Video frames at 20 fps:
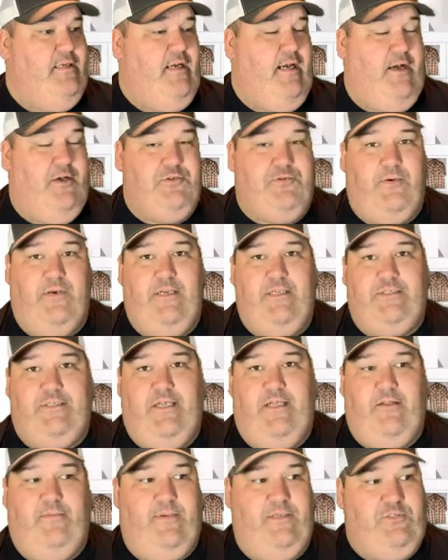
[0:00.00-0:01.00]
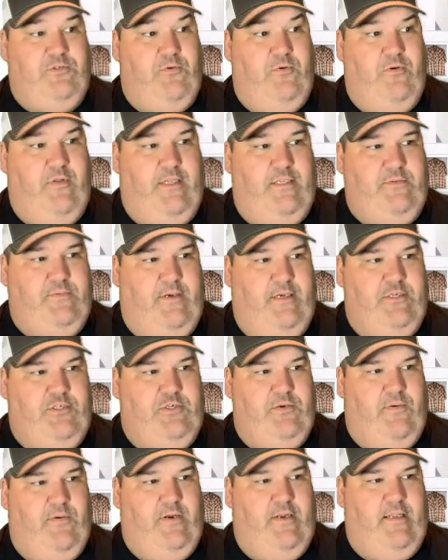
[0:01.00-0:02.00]
I was running a sale in my store, that's why I was
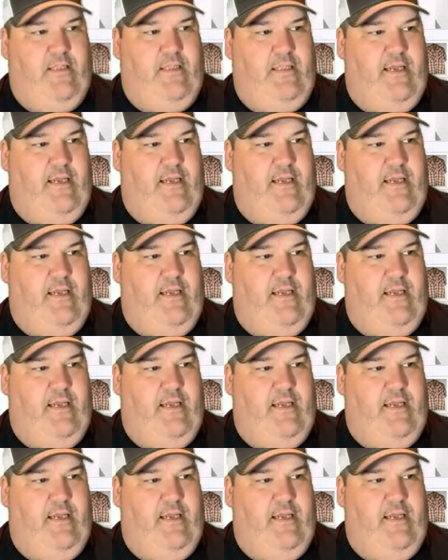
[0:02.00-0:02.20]
showing that